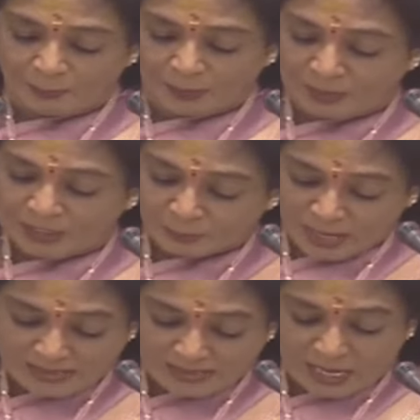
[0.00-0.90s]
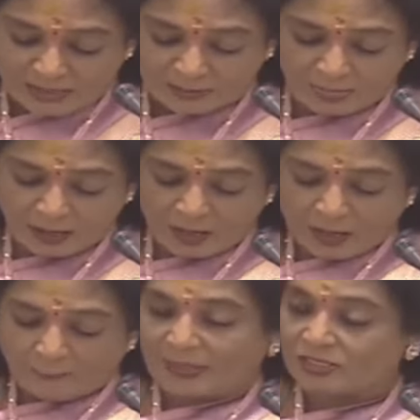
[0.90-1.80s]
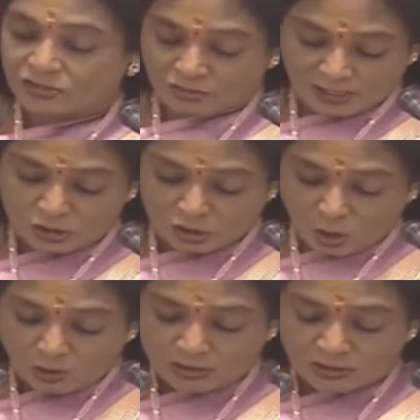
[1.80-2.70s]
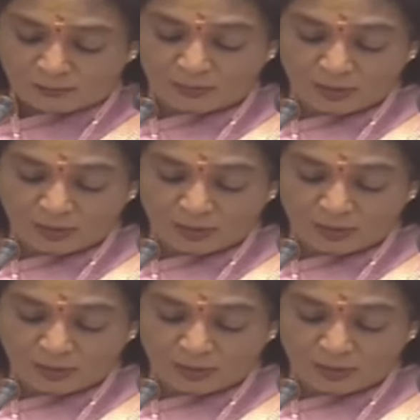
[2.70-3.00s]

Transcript: people's plazas, pedestrian zones,